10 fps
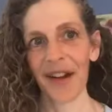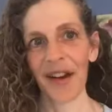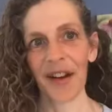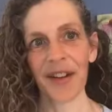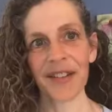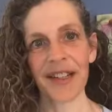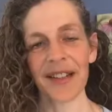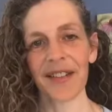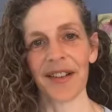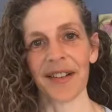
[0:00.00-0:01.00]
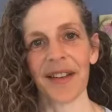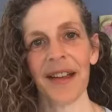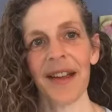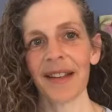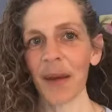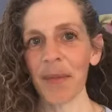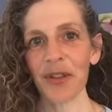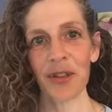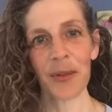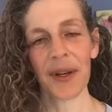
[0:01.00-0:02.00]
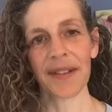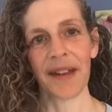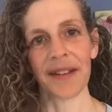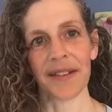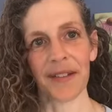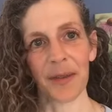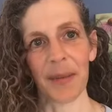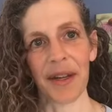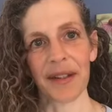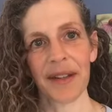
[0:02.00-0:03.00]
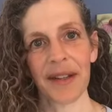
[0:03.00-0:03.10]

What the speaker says: All day long. Let me chew on that a little bit.